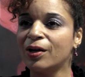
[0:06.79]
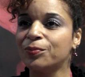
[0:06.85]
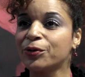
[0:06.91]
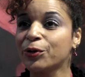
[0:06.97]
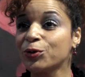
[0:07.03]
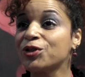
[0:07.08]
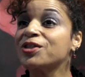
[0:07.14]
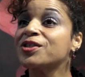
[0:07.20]

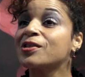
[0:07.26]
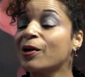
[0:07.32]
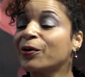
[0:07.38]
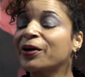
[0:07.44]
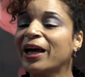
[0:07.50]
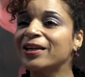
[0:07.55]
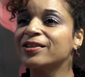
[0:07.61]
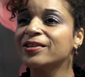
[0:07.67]
Bruges is
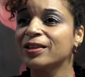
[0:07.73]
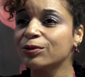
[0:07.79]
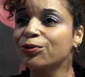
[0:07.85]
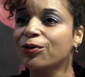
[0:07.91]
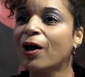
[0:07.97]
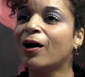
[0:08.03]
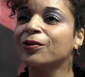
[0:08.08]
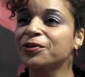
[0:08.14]
located in
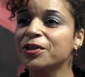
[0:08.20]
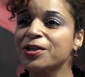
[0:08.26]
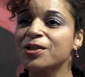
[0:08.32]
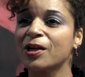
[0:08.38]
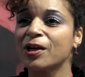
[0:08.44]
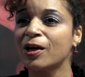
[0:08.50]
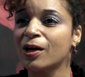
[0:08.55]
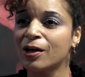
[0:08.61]

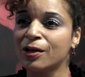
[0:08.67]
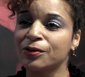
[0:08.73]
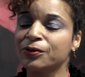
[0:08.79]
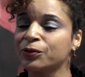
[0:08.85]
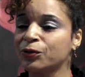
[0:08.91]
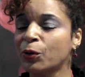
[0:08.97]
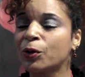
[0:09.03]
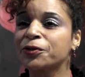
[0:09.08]
Flanders, the
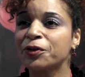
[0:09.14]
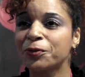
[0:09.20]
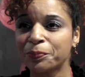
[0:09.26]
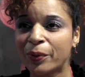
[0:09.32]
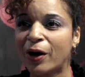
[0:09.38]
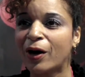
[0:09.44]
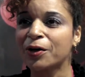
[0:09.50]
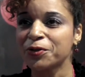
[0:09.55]

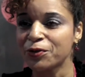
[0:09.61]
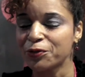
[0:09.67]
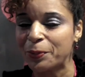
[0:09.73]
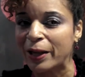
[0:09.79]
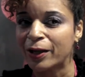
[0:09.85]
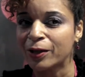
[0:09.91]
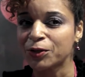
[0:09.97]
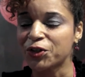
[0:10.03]
northern part of
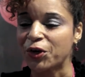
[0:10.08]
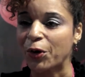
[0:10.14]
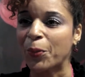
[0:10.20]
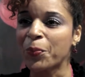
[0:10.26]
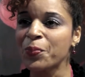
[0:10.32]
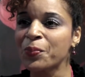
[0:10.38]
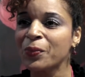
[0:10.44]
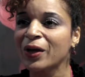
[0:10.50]

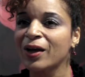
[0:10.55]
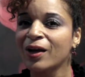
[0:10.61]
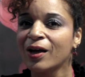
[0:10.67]
Belgium.